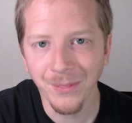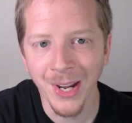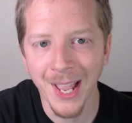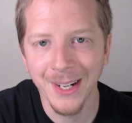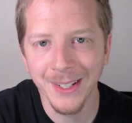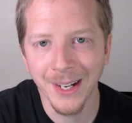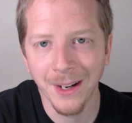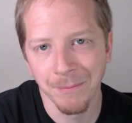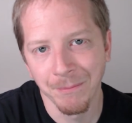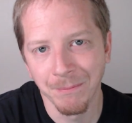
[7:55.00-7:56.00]
and
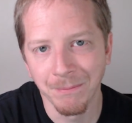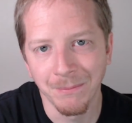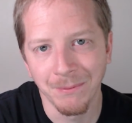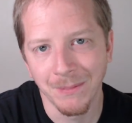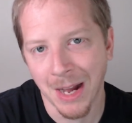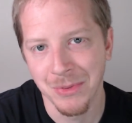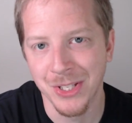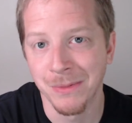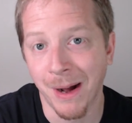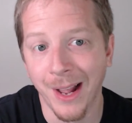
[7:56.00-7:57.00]
I'm
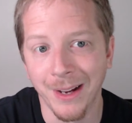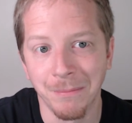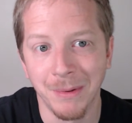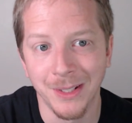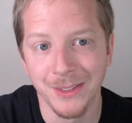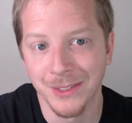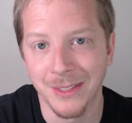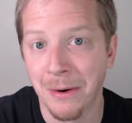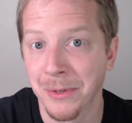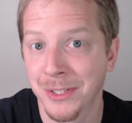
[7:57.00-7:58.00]
still buying because
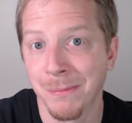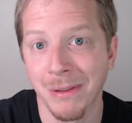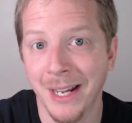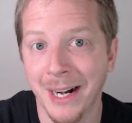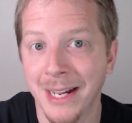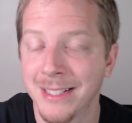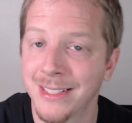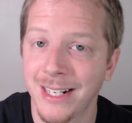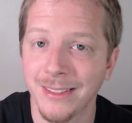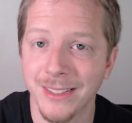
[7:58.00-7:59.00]
that was the plan I had
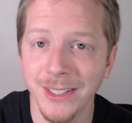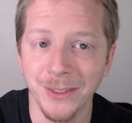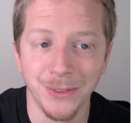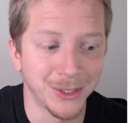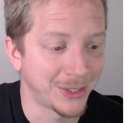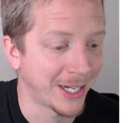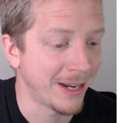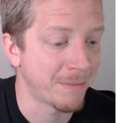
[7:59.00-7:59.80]
set out to do, was to keep